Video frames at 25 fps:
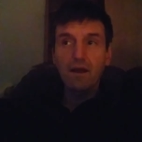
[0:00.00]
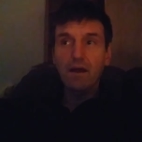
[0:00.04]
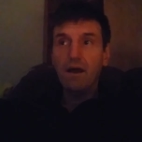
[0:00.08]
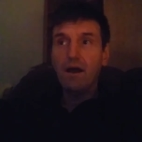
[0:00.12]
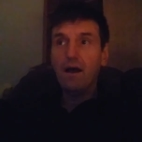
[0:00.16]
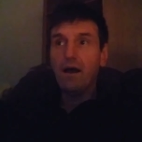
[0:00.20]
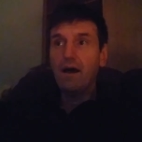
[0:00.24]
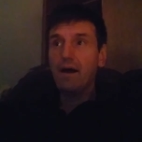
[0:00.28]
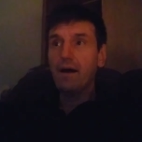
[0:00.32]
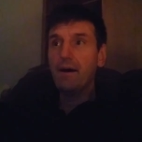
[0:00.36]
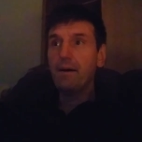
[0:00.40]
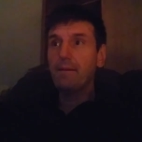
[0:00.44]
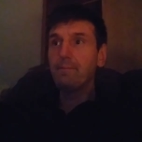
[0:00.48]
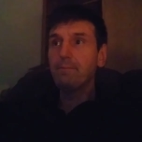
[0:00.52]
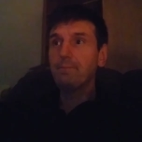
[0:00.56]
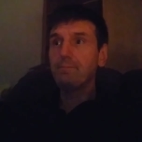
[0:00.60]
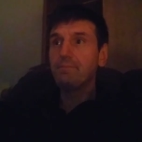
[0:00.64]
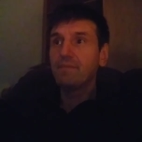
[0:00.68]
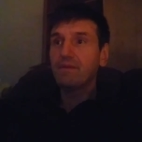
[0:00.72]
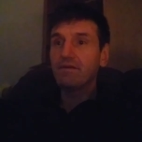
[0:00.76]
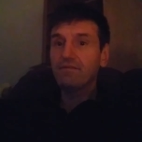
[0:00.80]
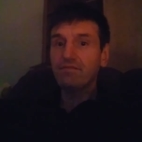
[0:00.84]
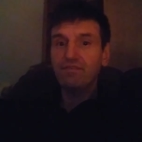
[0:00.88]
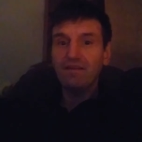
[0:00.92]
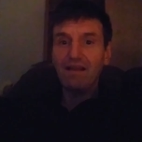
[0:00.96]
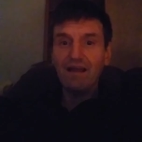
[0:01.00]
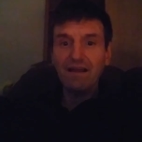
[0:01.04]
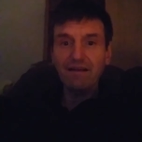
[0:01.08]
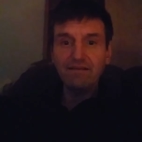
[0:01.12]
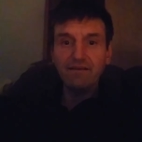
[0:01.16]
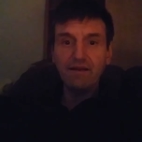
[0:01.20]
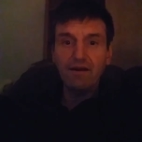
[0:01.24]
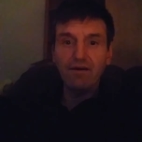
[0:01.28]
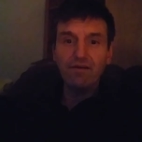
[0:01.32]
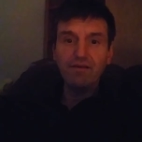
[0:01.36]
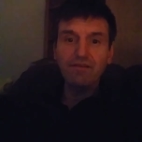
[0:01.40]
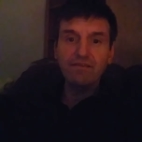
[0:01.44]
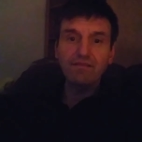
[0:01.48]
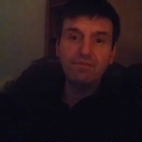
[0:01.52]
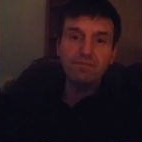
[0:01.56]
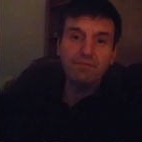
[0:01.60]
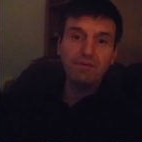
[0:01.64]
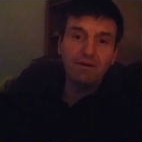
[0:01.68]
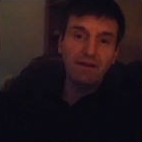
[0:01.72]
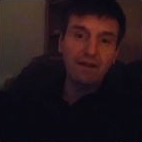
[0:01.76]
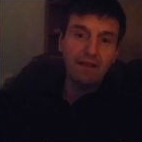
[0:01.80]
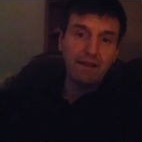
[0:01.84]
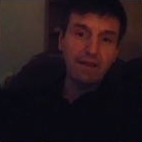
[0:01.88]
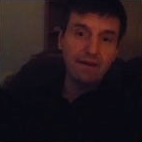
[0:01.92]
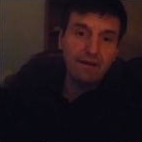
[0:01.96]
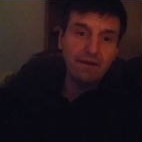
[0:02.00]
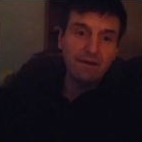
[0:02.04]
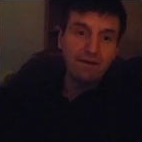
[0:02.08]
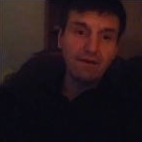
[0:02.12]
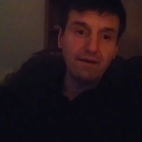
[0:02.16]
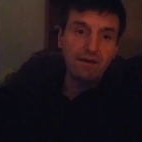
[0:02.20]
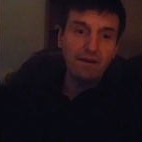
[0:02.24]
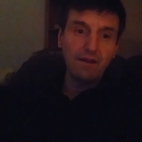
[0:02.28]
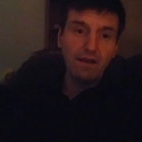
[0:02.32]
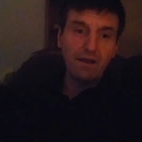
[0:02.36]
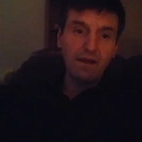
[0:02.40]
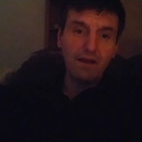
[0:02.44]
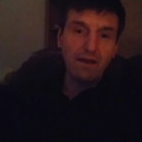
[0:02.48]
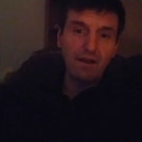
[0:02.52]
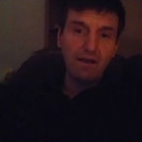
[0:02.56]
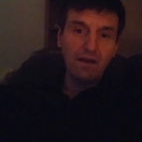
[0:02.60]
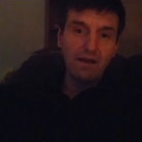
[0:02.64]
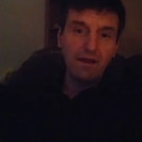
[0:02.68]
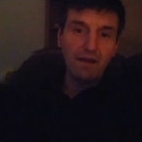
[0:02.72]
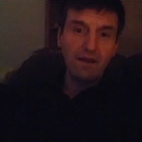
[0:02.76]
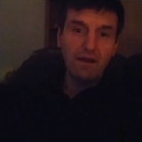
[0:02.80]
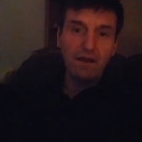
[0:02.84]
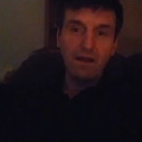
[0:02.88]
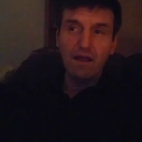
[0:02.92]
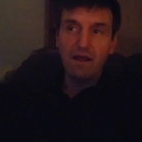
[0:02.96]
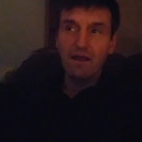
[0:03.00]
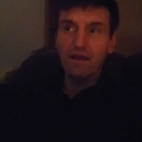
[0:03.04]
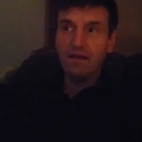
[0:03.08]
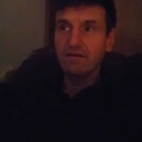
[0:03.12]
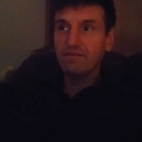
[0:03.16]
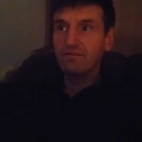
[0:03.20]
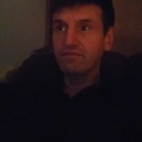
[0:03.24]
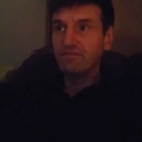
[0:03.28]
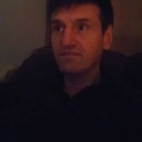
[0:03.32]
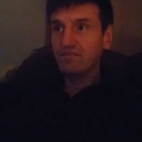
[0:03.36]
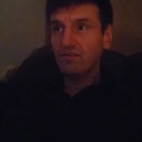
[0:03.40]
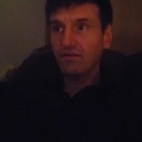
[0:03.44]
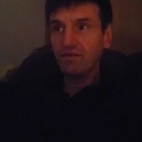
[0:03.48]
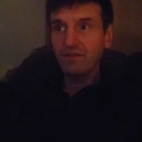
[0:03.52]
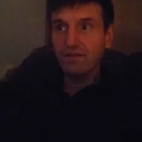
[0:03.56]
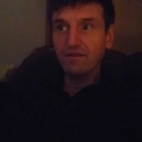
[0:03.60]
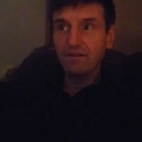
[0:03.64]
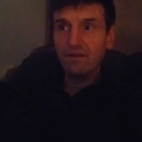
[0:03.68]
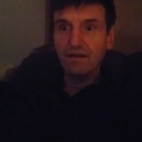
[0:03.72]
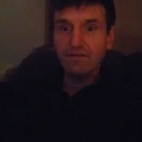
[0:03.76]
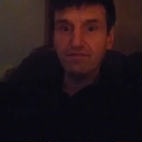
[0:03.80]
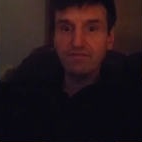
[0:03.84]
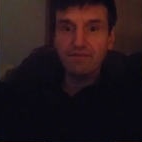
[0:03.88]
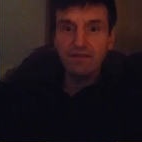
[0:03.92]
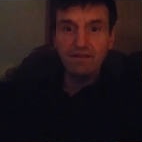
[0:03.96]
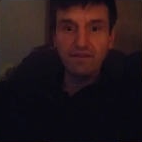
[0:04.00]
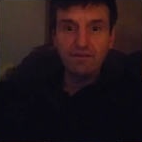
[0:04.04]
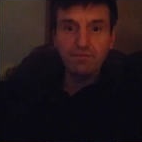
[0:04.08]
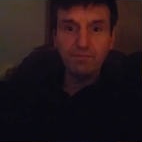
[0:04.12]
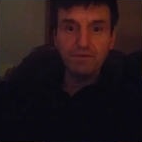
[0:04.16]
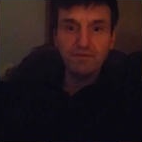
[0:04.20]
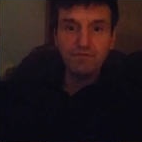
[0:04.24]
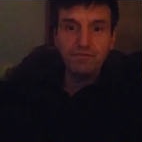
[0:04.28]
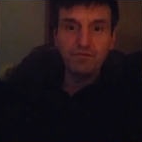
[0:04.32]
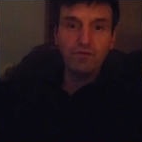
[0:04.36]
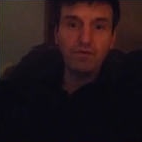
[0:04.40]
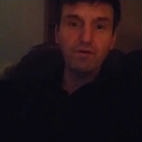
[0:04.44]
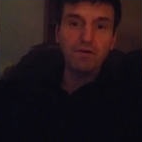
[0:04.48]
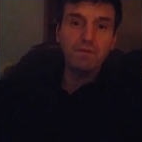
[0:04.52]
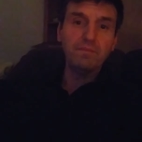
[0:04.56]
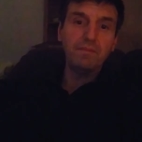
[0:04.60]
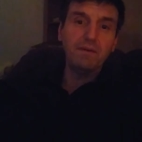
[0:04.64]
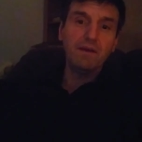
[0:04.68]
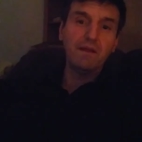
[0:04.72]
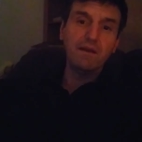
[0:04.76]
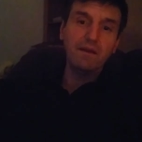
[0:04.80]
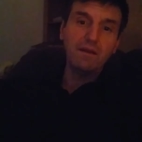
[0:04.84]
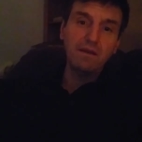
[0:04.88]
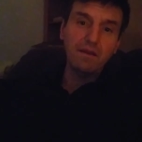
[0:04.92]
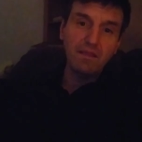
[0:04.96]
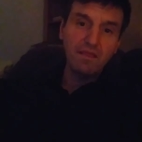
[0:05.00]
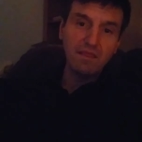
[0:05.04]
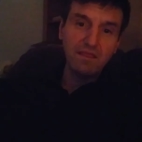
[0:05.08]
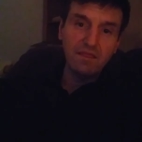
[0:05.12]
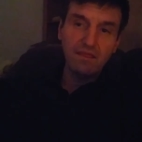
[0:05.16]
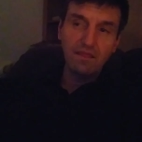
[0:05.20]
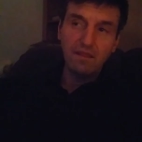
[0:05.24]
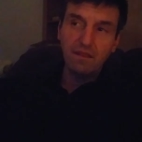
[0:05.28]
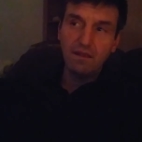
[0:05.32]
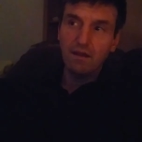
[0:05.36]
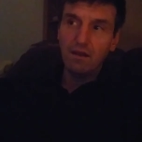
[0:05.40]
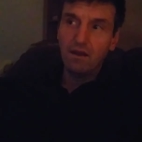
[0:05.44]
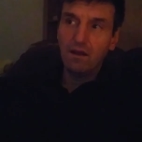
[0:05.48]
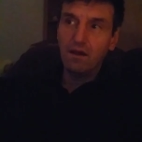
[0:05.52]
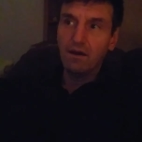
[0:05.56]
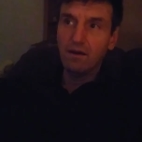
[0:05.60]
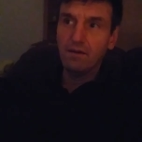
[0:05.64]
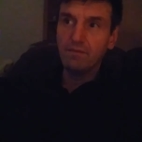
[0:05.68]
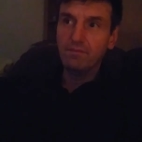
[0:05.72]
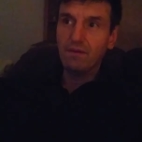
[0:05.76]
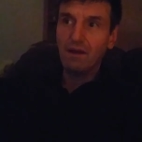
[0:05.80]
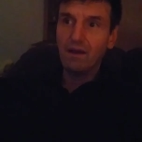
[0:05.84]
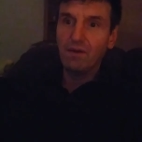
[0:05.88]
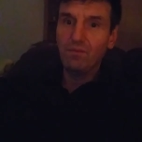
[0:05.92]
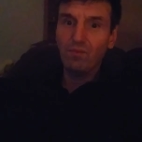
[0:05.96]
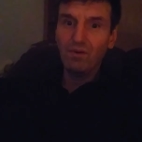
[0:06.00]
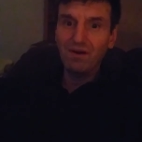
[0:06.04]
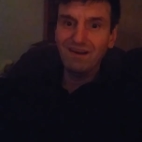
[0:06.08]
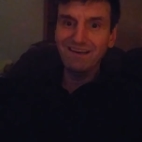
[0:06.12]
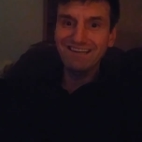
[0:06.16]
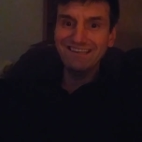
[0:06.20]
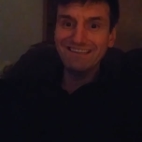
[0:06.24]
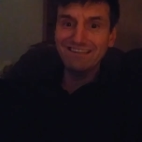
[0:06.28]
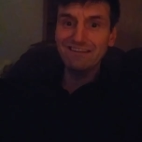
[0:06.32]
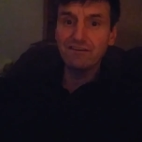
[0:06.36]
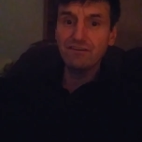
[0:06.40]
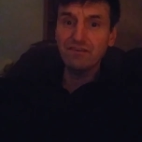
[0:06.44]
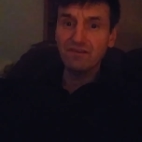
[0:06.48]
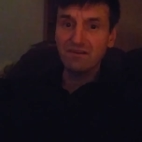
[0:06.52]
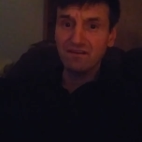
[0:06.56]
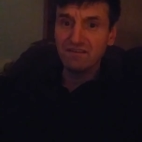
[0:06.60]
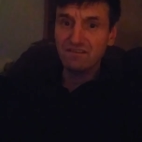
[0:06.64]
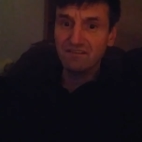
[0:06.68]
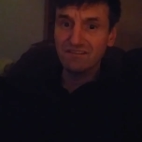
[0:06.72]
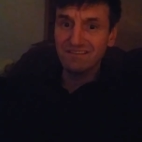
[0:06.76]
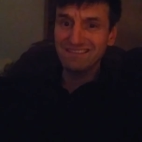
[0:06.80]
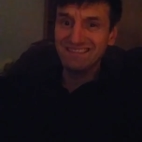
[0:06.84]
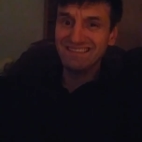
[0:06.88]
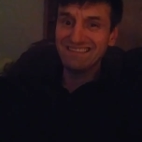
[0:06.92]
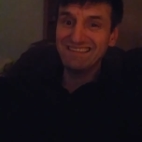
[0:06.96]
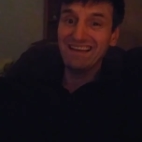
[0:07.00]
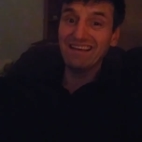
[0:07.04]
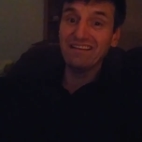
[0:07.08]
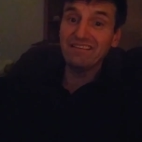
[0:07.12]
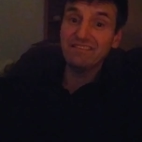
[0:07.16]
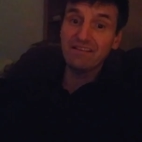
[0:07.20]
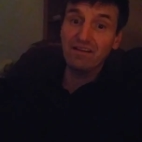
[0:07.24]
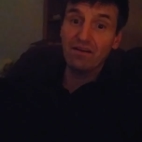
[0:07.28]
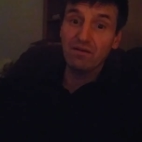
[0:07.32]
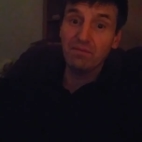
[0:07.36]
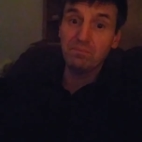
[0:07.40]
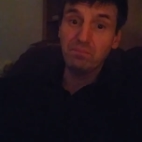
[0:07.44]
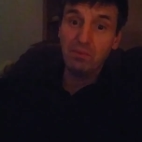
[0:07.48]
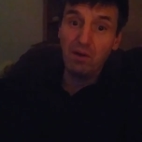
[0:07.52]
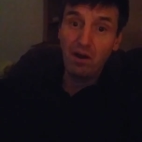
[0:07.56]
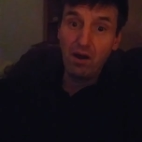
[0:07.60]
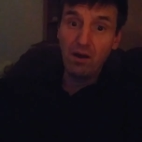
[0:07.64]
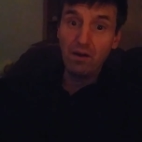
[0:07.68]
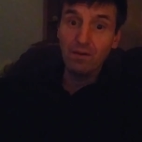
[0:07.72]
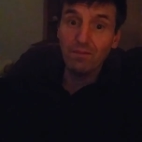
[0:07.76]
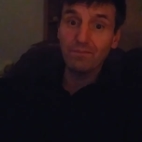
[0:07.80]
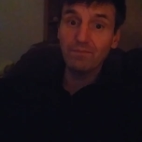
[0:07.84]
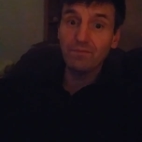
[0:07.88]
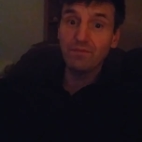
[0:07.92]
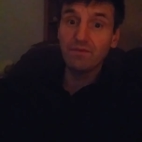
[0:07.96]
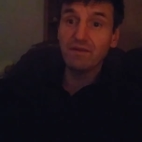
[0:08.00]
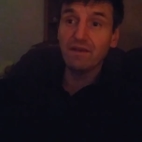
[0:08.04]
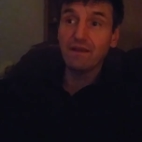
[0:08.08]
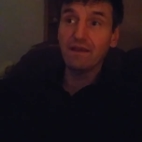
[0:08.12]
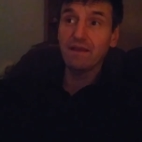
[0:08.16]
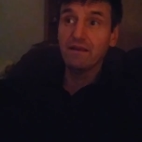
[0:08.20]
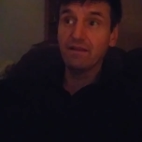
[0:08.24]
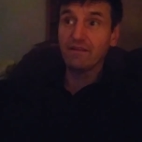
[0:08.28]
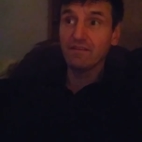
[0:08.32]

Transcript: Um, the Flock Towers in Berlin, I've told I've said this before, but um, I wanted to, to, to test out bombs in